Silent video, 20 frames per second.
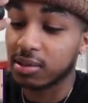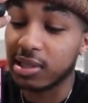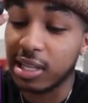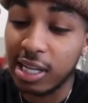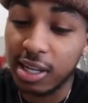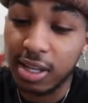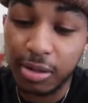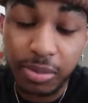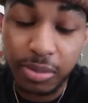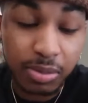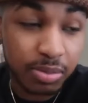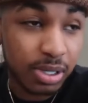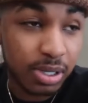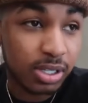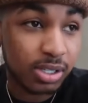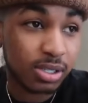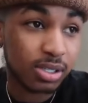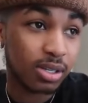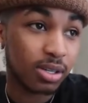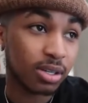Why would you
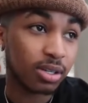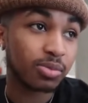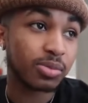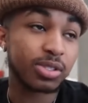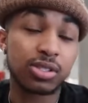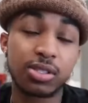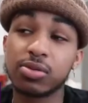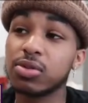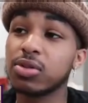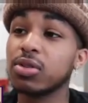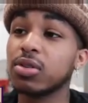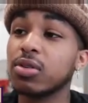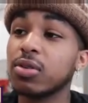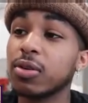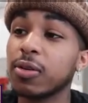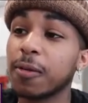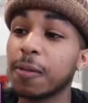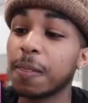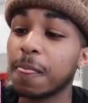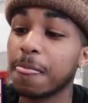be in the last
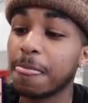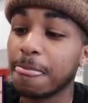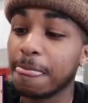shit?